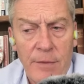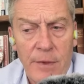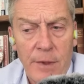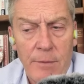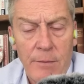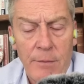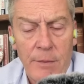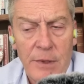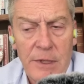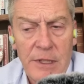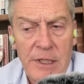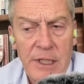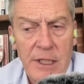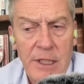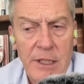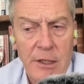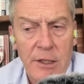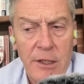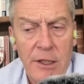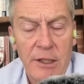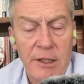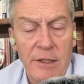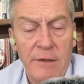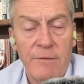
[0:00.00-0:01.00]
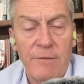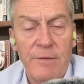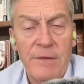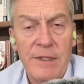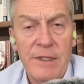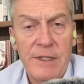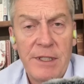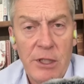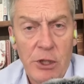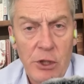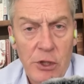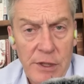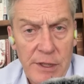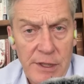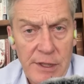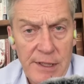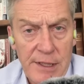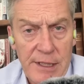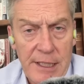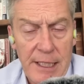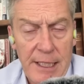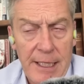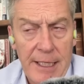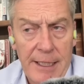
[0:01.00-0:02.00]
particularly on the physician
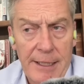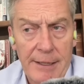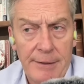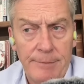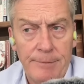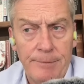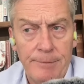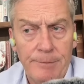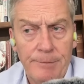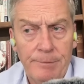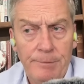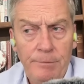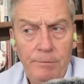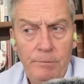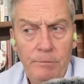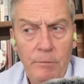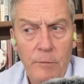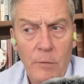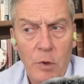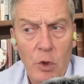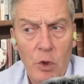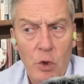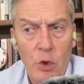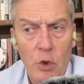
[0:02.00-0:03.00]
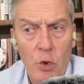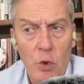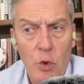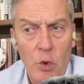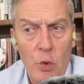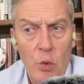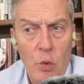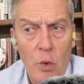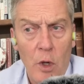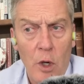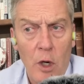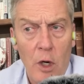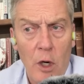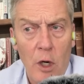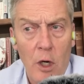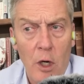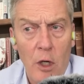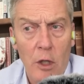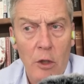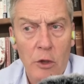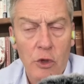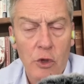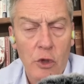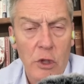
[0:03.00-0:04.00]
side, who
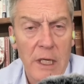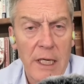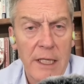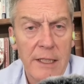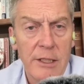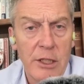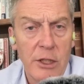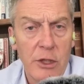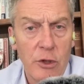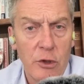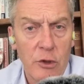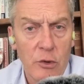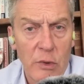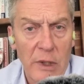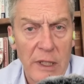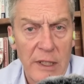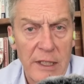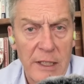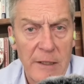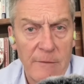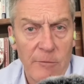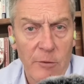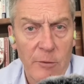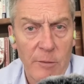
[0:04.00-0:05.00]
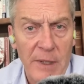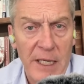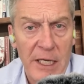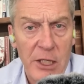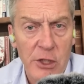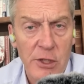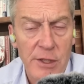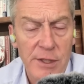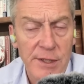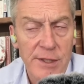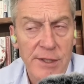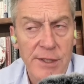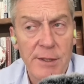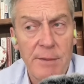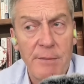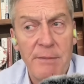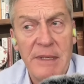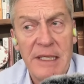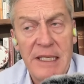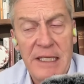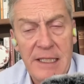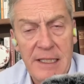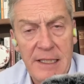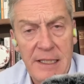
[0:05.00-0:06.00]
are trying to do the right thing for patients,
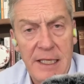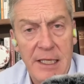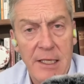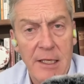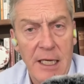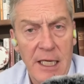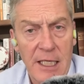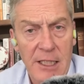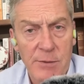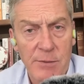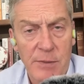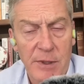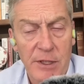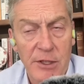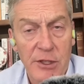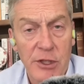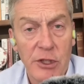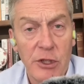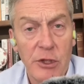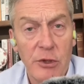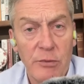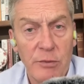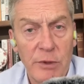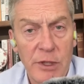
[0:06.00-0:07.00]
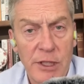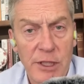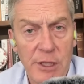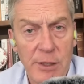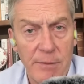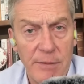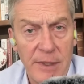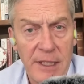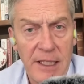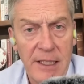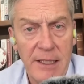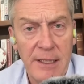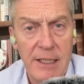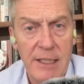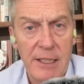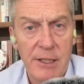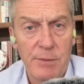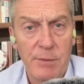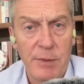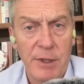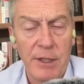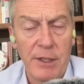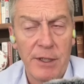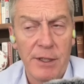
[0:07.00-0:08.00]
and hospitals submitting these
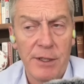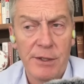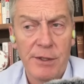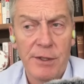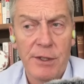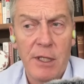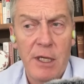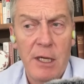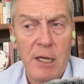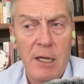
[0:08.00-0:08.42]
bills.